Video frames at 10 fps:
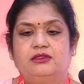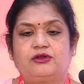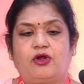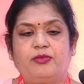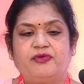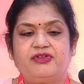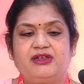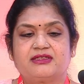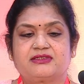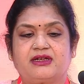
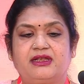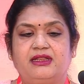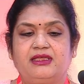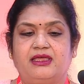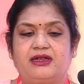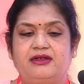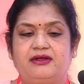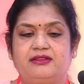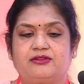Thrombophilia screening, hereditary